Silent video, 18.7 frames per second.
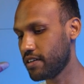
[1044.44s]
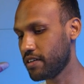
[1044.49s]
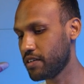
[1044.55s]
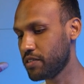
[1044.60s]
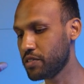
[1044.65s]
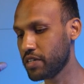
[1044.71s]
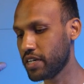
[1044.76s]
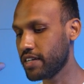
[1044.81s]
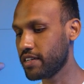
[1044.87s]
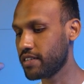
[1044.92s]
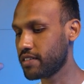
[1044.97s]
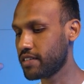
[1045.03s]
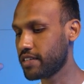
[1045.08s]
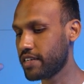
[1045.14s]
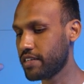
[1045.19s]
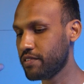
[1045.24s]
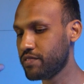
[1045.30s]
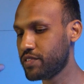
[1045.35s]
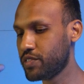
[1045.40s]
it
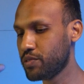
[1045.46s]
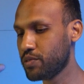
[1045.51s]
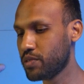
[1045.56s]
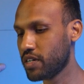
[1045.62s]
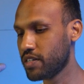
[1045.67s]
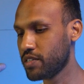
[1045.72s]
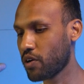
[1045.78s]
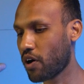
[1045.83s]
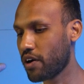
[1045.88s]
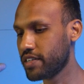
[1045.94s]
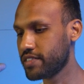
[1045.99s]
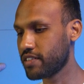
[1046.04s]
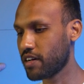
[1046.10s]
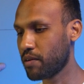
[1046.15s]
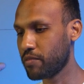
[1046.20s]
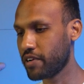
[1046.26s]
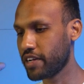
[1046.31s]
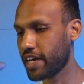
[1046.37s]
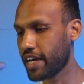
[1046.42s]
gives you the order
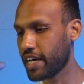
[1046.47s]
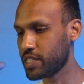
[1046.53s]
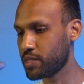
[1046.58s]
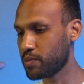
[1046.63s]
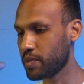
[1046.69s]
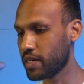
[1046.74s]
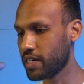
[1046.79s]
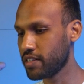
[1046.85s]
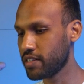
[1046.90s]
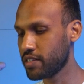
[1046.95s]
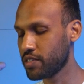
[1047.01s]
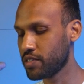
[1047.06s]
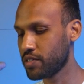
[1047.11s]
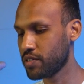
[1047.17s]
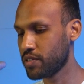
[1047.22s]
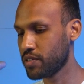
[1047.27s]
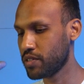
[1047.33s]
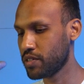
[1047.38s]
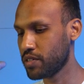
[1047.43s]
summary as well.
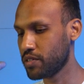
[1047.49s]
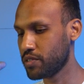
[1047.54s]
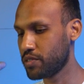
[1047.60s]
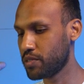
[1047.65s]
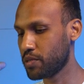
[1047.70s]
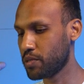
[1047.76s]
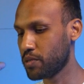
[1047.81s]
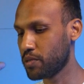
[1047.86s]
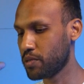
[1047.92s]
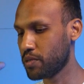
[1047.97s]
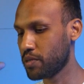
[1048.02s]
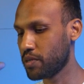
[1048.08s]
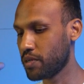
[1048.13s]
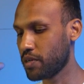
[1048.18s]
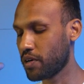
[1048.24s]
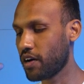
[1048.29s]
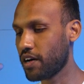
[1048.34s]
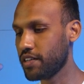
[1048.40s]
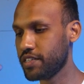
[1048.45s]

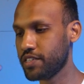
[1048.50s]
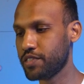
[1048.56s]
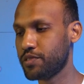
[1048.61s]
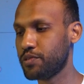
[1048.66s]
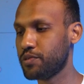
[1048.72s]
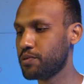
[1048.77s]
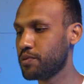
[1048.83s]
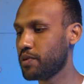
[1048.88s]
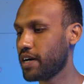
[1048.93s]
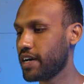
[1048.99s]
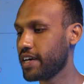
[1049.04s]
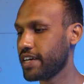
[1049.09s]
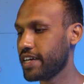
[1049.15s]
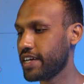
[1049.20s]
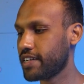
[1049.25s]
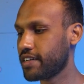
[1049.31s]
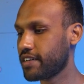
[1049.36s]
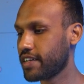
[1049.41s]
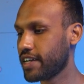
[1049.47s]
So all this
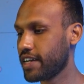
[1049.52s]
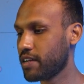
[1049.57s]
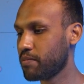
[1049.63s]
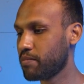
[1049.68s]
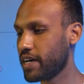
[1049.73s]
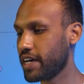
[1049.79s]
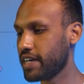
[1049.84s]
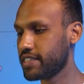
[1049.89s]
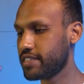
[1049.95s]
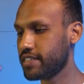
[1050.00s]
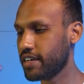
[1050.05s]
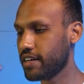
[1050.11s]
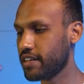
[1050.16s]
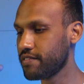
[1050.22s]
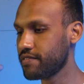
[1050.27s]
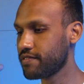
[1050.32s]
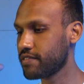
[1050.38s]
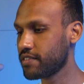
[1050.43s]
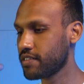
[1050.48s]
UI, it created by
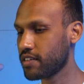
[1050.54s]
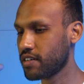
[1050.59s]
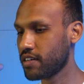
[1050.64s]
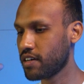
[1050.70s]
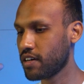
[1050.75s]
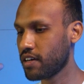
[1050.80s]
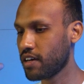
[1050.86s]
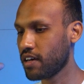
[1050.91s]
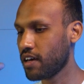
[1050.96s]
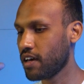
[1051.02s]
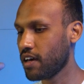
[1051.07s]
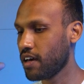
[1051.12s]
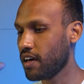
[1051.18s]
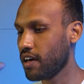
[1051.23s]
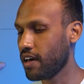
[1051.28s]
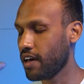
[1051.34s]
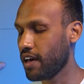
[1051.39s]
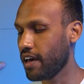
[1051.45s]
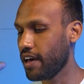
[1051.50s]
itself.
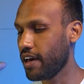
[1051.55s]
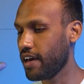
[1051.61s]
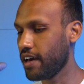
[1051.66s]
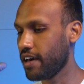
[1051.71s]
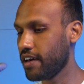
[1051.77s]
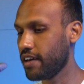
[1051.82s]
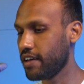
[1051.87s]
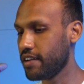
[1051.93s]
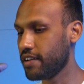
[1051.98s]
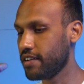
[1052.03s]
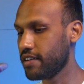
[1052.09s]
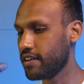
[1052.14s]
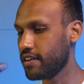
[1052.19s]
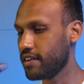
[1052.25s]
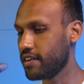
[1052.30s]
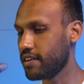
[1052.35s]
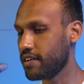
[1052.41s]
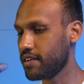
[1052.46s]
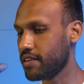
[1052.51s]
And
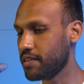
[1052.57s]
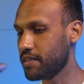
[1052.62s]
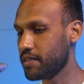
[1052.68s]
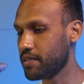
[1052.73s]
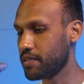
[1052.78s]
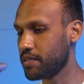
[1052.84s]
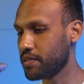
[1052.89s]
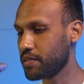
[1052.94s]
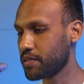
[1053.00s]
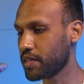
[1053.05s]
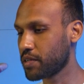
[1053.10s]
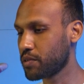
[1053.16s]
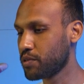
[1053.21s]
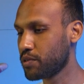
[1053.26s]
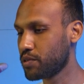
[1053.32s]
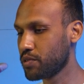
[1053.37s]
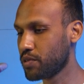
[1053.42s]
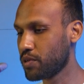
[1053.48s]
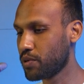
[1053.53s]
you can
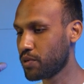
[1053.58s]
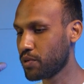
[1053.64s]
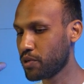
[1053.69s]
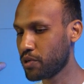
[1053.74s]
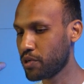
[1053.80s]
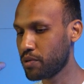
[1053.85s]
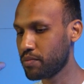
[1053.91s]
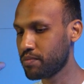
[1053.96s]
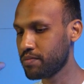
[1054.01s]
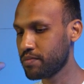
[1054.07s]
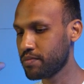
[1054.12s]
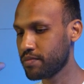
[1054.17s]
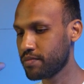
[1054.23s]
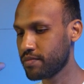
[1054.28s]
go to home,